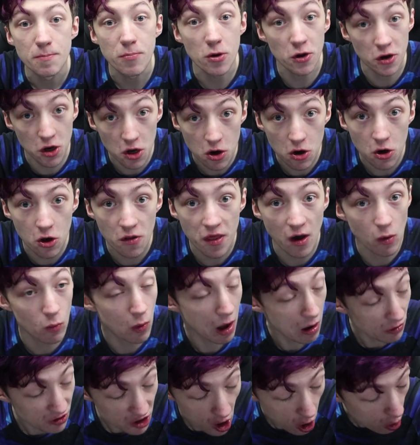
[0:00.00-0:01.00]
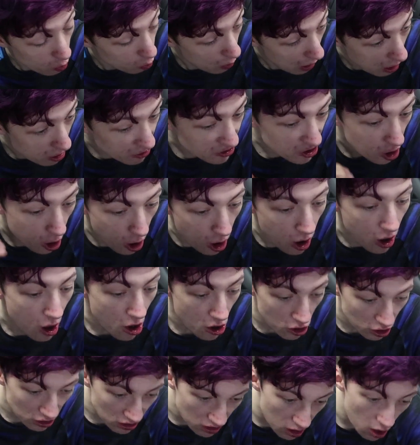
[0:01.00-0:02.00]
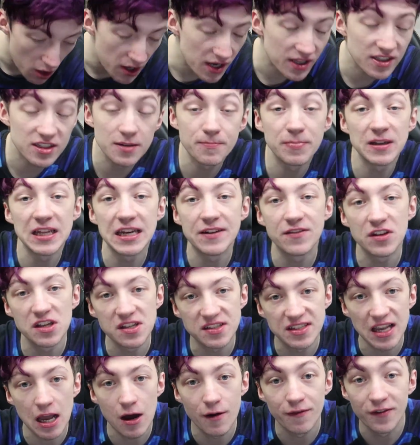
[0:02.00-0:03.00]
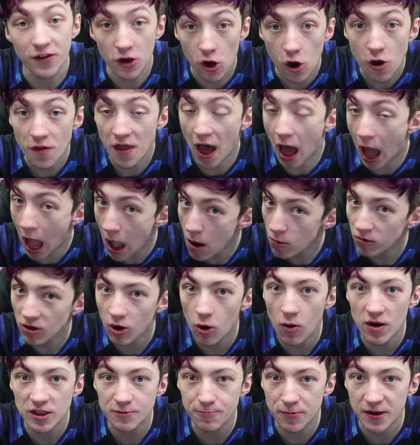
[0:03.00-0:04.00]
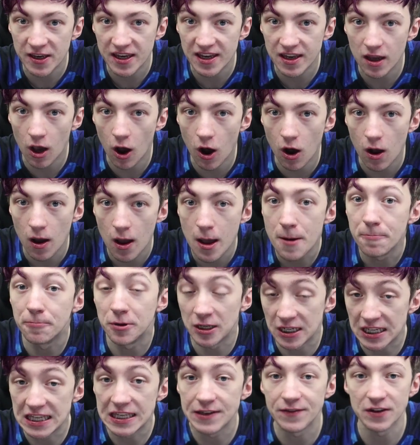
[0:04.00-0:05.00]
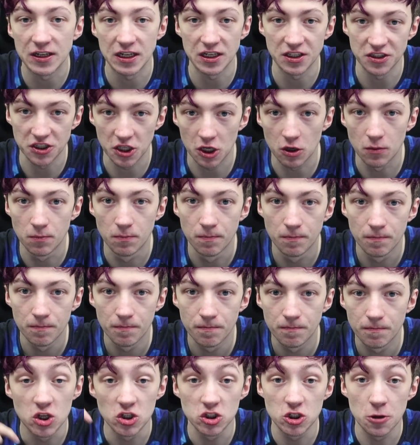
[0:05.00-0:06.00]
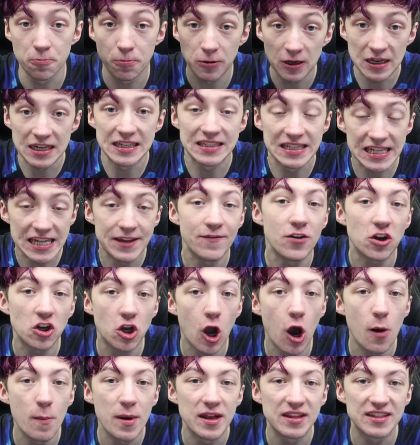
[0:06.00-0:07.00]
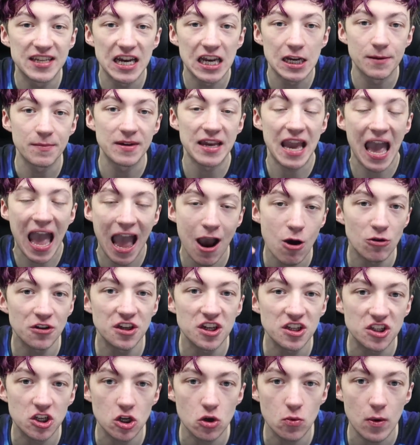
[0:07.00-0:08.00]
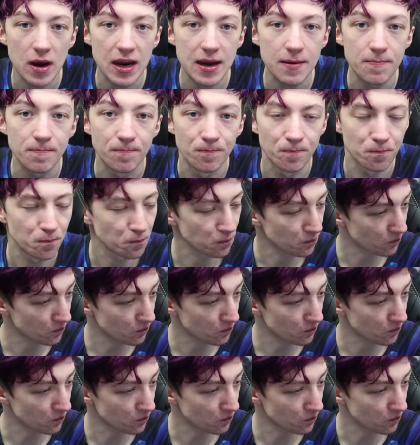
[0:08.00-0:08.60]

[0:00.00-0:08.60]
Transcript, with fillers: But know that while you're while you're learning to believe in yourself, know that I will always be here believing in you. So please leave a comment telling me how you're doing.